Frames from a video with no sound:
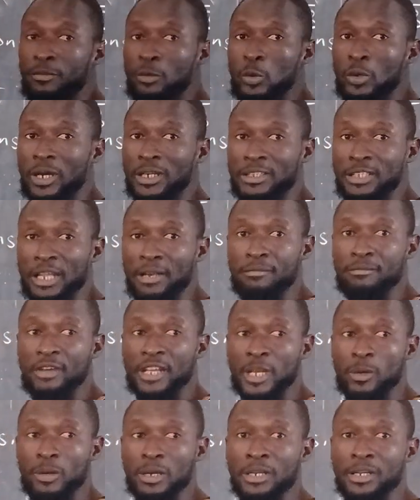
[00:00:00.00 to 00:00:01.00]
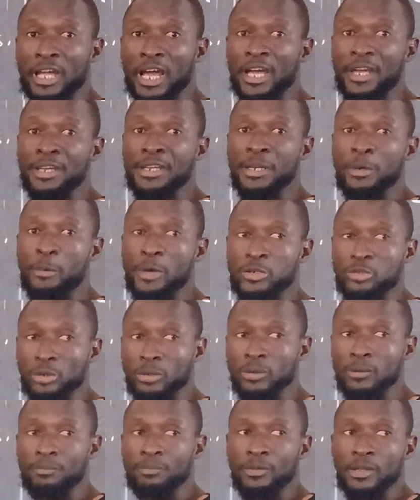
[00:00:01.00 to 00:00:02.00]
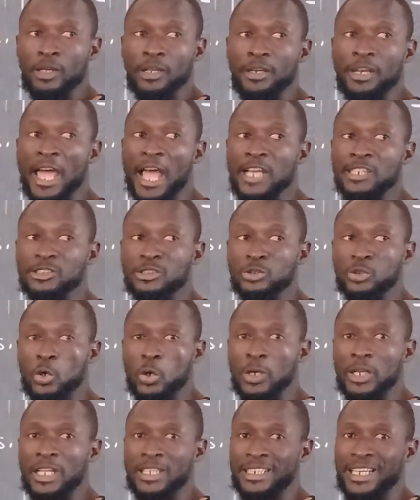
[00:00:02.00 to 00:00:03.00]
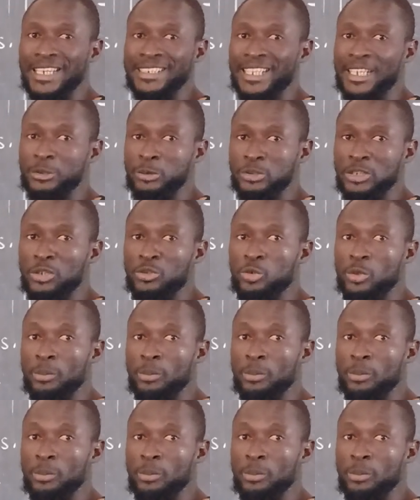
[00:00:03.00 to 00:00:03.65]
you look at 10 very well here in the equation, there is no letter attached to them, so